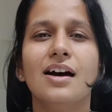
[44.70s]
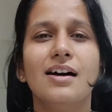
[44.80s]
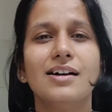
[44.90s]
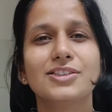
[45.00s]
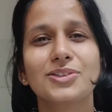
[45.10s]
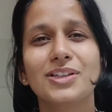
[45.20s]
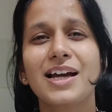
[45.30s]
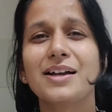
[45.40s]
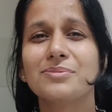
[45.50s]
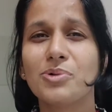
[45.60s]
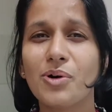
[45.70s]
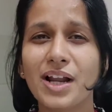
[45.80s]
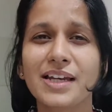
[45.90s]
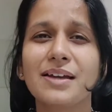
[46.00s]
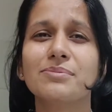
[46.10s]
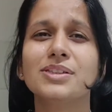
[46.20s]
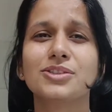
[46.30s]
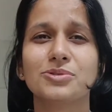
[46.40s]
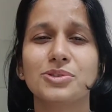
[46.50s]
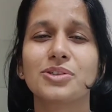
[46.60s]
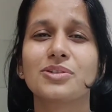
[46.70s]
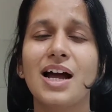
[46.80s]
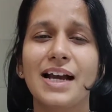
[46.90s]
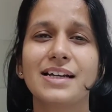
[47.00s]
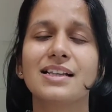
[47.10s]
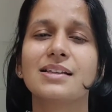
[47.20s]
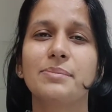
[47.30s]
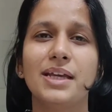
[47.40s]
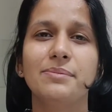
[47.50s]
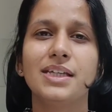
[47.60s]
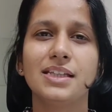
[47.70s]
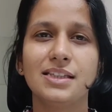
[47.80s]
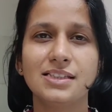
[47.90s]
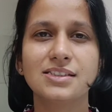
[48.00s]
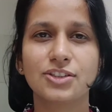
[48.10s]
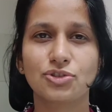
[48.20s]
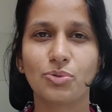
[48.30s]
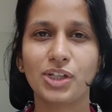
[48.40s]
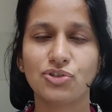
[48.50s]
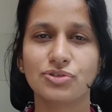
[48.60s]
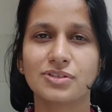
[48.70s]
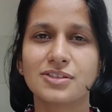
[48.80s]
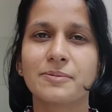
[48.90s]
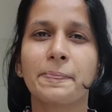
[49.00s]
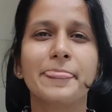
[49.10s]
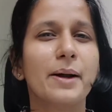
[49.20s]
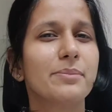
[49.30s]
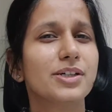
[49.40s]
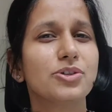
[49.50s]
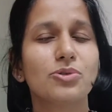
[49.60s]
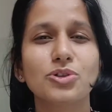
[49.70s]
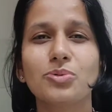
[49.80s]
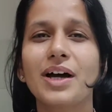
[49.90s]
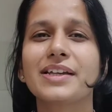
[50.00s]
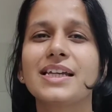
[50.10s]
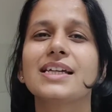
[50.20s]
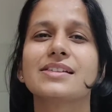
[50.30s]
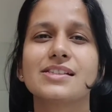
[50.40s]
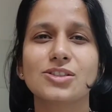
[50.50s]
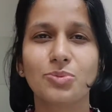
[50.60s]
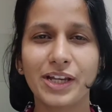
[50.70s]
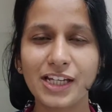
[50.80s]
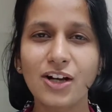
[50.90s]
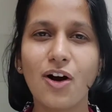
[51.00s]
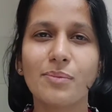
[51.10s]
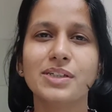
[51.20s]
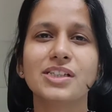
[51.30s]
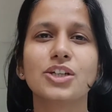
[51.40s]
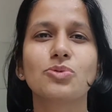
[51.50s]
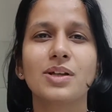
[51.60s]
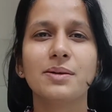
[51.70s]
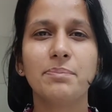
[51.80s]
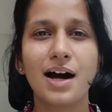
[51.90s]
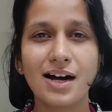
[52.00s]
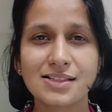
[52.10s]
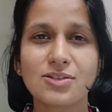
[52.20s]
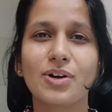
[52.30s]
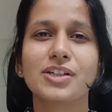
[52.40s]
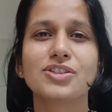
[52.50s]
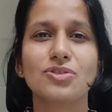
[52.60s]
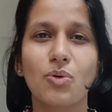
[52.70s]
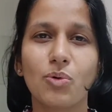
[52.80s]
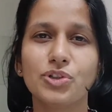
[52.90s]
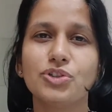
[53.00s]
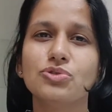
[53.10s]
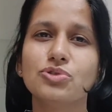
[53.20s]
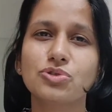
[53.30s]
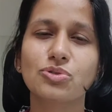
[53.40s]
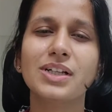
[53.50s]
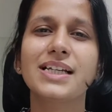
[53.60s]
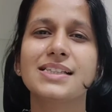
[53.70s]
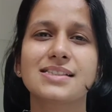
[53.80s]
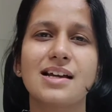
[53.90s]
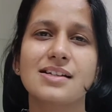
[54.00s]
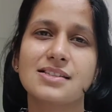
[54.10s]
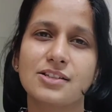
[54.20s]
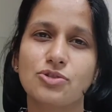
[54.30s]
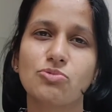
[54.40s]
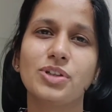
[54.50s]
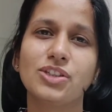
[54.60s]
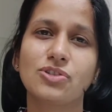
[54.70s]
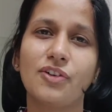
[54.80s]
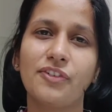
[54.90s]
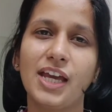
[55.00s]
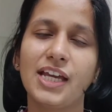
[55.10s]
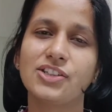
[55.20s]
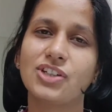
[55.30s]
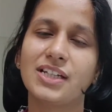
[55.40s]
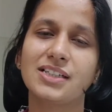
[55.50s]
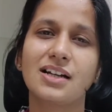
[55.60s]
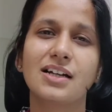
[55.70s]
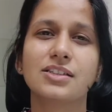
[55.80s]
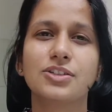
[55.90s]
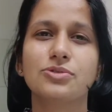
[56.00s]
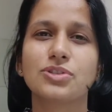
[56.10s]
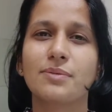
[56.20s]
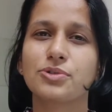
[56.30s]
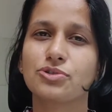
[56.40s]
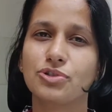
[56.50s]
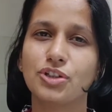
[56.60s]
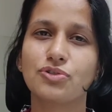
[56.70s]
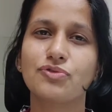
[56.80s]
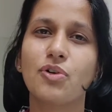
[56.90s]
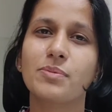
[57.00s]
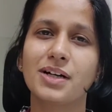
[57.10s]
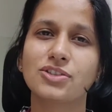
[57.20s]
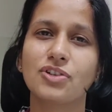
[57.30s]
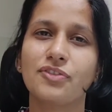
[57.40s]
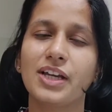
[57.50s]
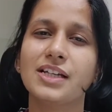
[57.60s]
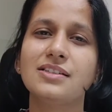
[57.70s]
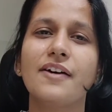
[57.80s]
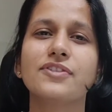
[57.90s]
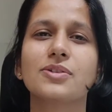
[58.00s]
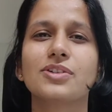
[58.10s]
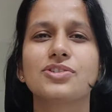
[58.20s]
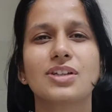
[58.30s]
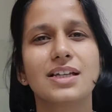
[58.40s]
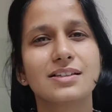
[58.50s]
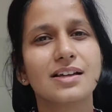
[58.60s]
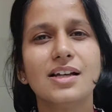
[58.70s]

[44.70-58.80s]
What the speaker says: So they are more unable to handle the baby in these situations. But don't worry, it is very common. It will pass on its own. Usually it starts at 2 weeks of age and it continues up to 3 to 4 months of age, after which it